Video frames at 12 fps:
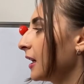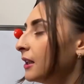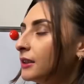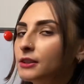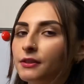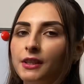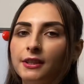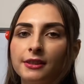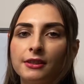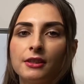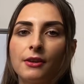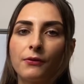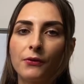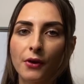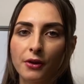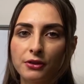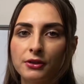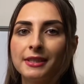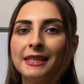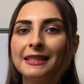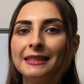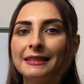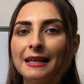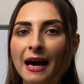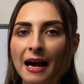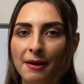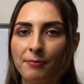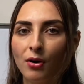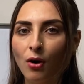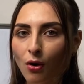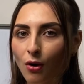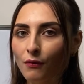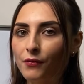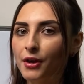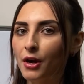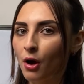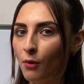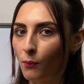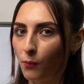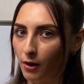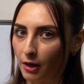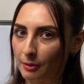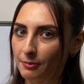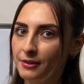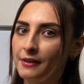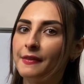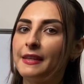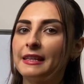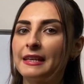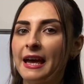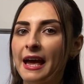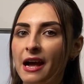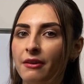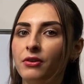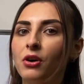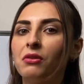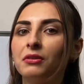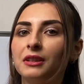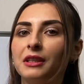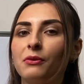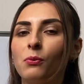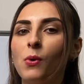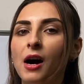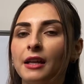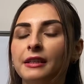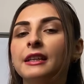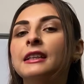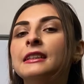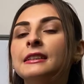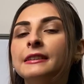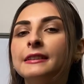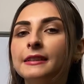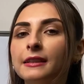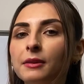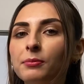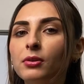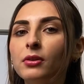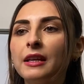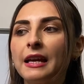So this is the first type of the verbs that have only one syllable,